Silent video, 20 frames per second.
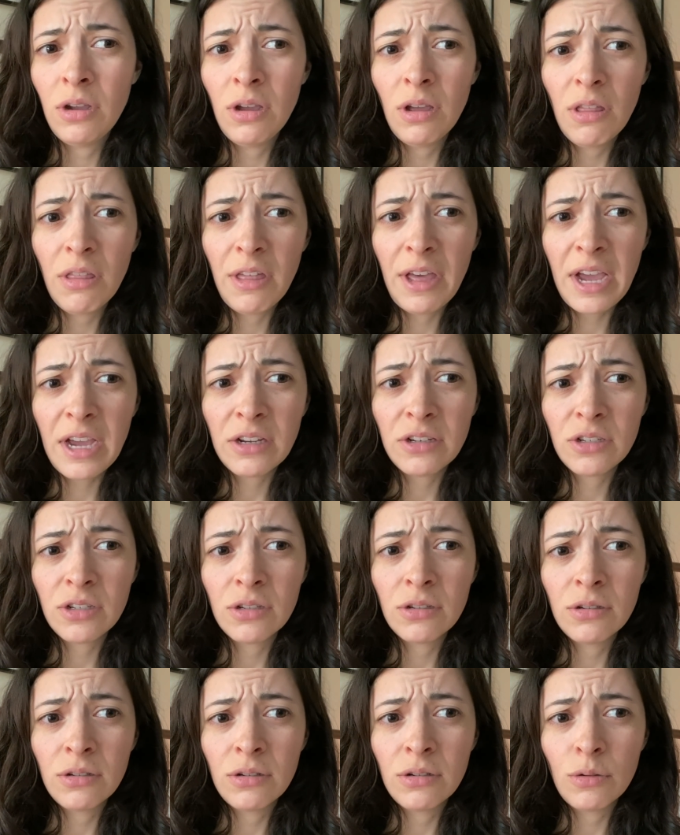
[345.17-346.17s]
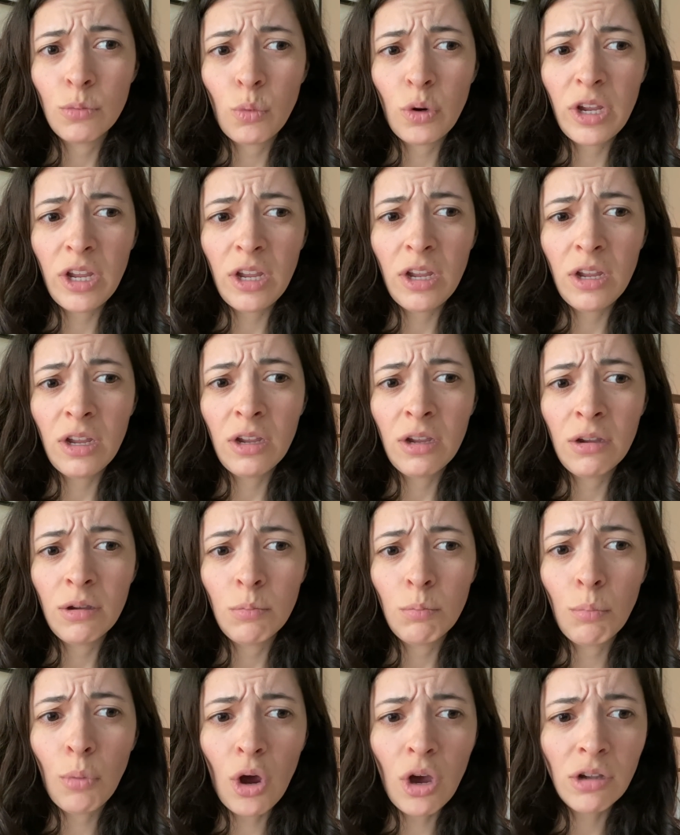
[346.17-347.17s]
that we
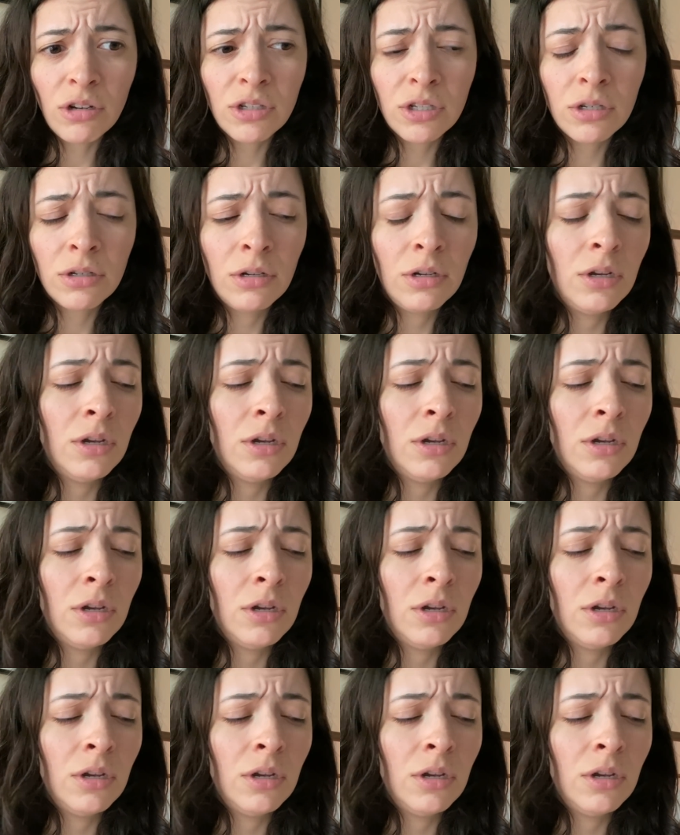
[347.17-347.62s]
bought.